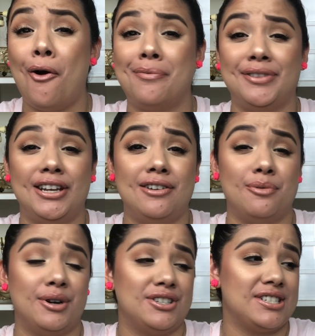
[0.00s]
Hopefully you
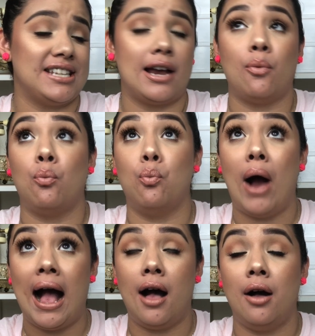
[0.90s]
weren't just like,
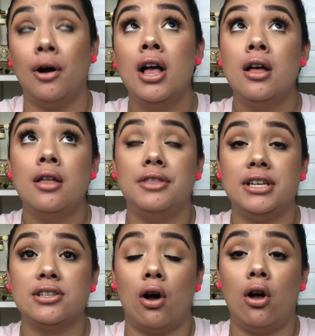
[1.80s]
wow,
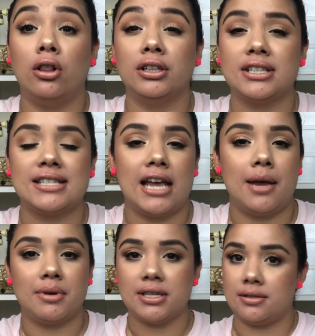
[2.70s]
these all look the same,
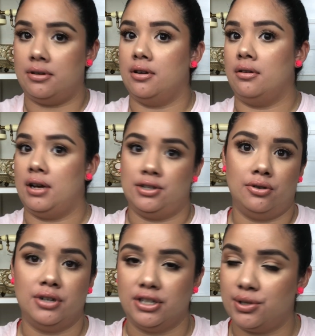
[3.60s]
because, you know, I
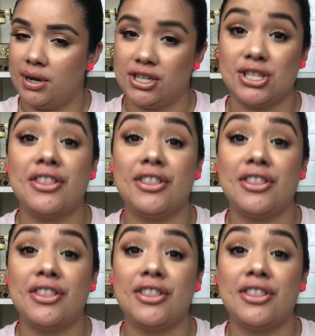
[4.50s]
showed you in swatches.